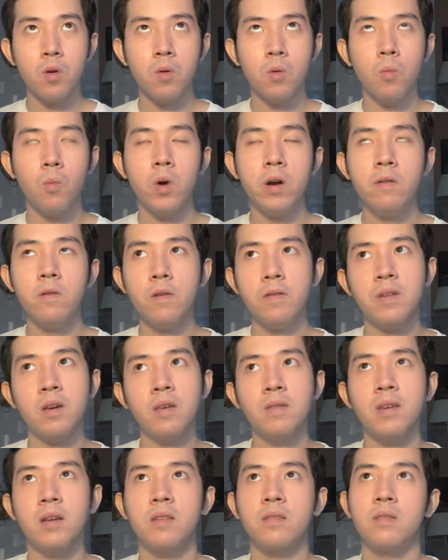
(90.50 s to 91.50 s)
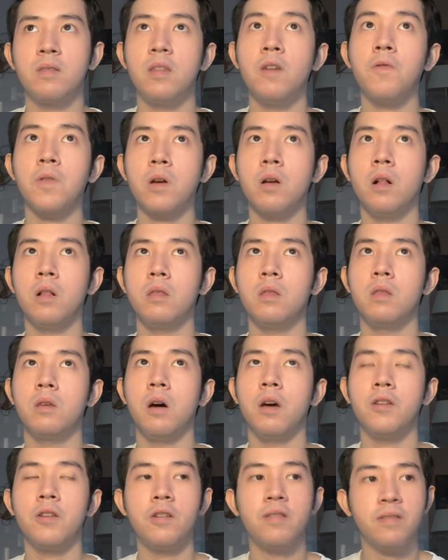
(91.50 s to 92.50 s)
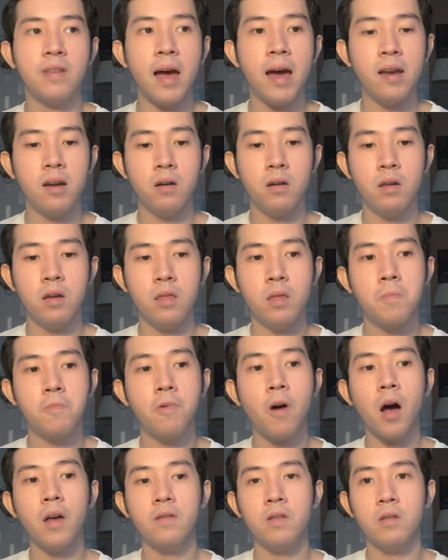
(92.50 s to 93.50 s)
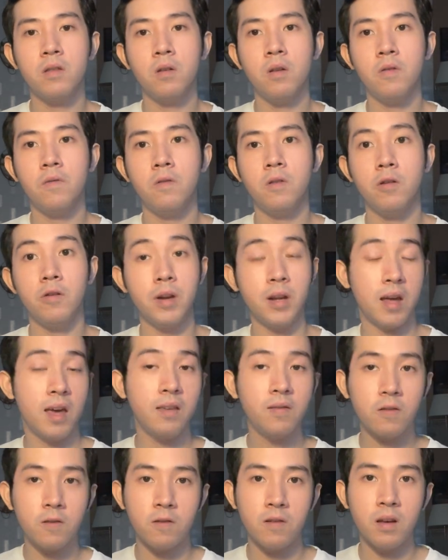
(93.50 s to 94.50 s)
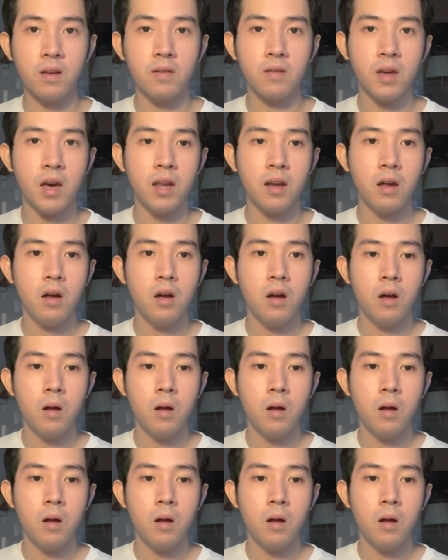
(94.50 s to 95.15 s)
one of the things that is difficult to understand in the process of learning history is that